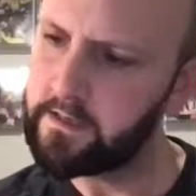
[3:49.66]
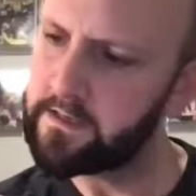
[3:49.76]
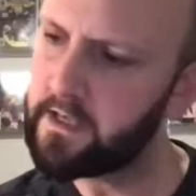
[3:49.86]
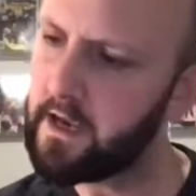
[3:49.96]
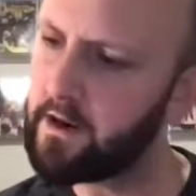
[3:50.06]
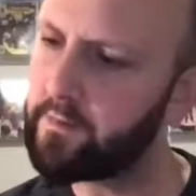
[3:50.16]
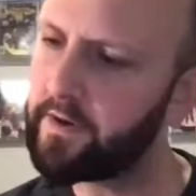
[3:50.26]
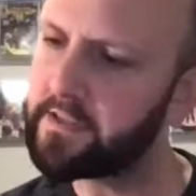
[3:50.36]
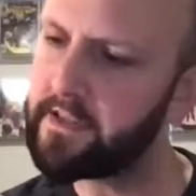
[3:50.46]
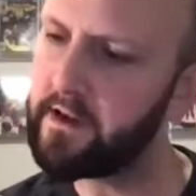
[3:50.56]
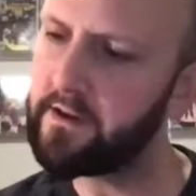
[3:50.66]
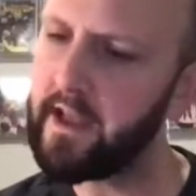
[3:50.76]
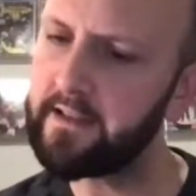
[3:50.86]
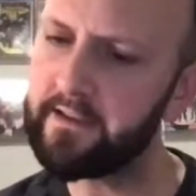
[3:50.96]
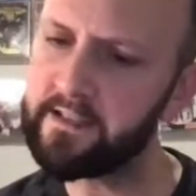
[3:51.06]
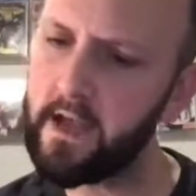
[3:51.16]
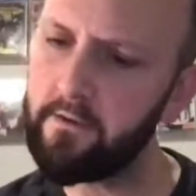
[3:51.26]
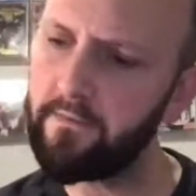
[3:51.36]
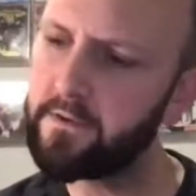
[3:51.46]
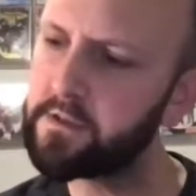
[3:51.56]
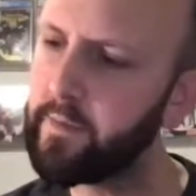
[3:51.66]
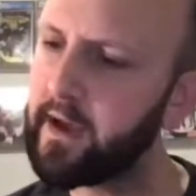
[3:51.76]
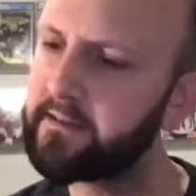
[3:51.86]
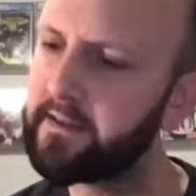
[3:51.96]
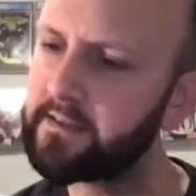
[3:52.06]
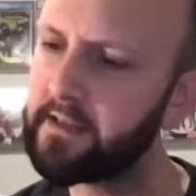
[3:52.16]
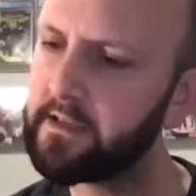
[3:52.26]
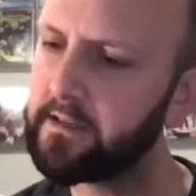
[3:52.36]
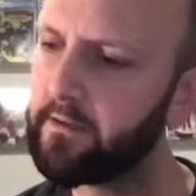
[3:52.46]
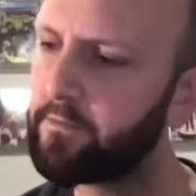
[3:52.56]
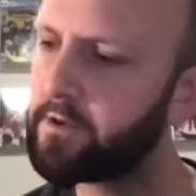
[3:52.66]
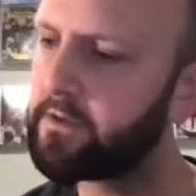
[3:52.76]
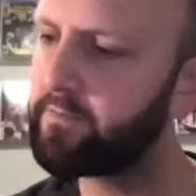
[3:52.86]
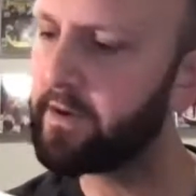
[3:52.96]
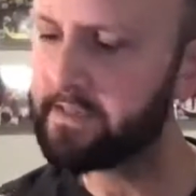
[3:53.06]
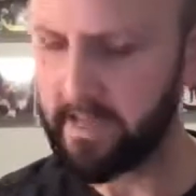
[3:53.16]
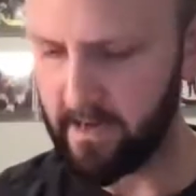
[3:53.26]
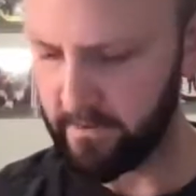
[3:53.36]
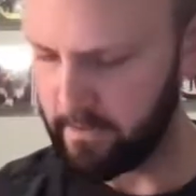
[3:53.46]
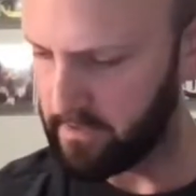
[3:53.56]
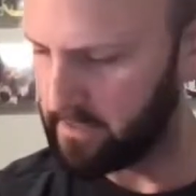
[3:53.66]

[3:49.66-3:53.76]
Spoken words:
See how it pressed out. Yeah, it does have a few spine ticks on it that wouldn't have pressed out.